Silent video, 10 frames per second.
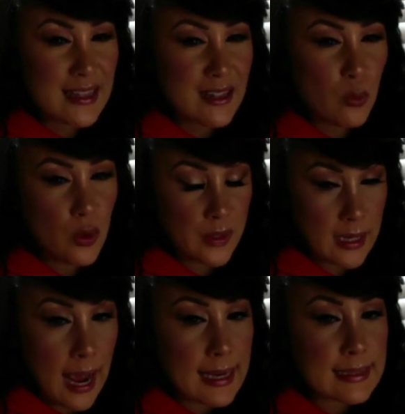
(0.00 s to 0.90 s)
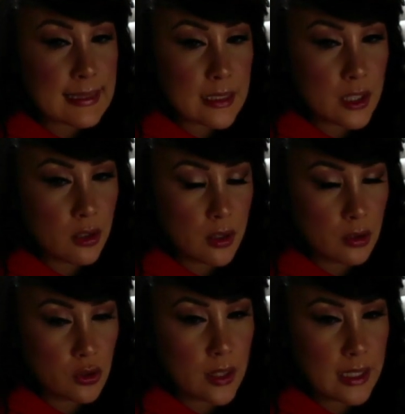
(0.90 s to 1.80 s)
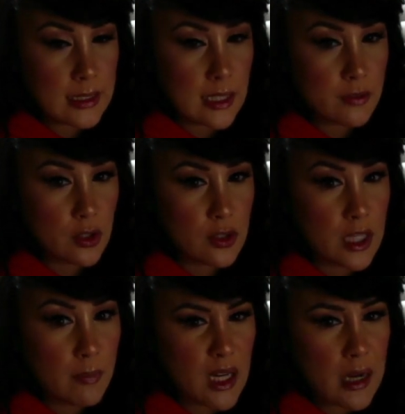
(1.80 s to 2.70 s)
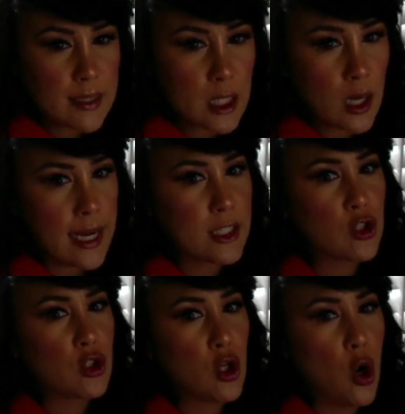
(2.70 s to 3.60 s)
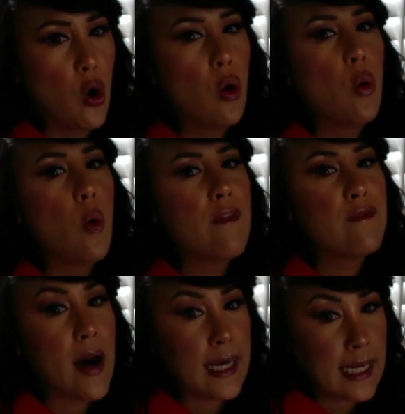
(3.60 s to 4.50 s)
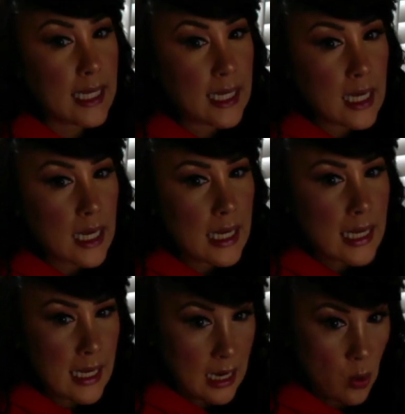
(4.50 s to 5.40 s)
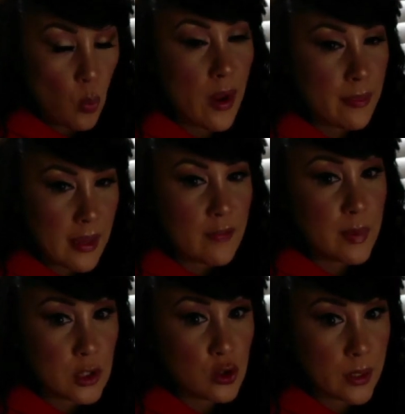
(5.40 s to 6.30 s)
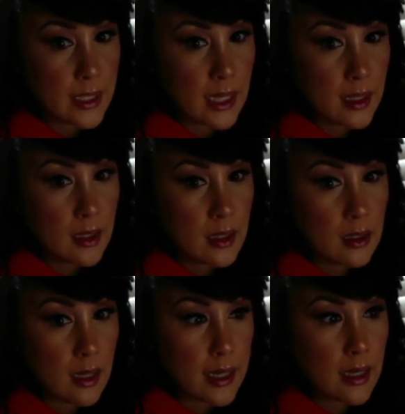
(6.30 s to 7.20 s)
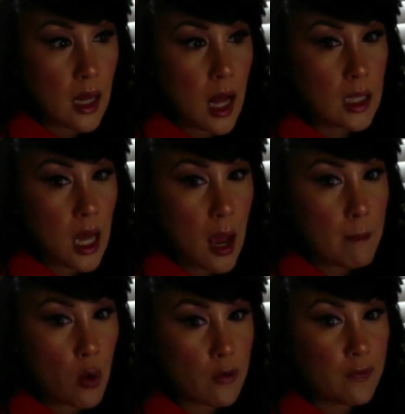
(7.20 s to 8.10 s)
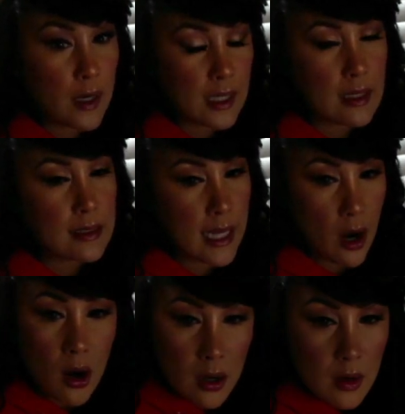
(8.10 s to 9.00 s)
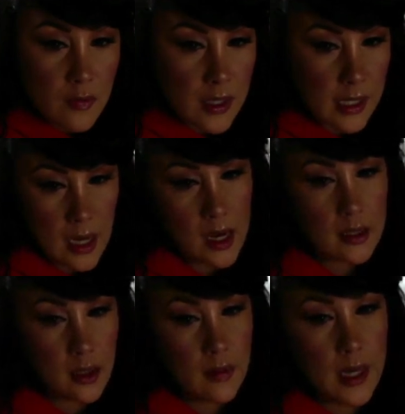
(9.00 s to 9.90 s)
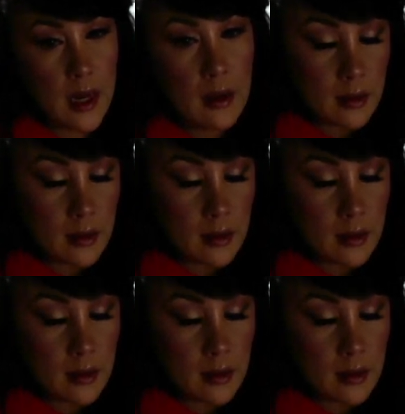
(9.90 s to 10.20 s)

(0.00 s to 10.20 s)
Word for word: well the guys you know they'll drink and stuff so sometimes they're like so funny when they've been drinking like a lot more funny because they are funny guys already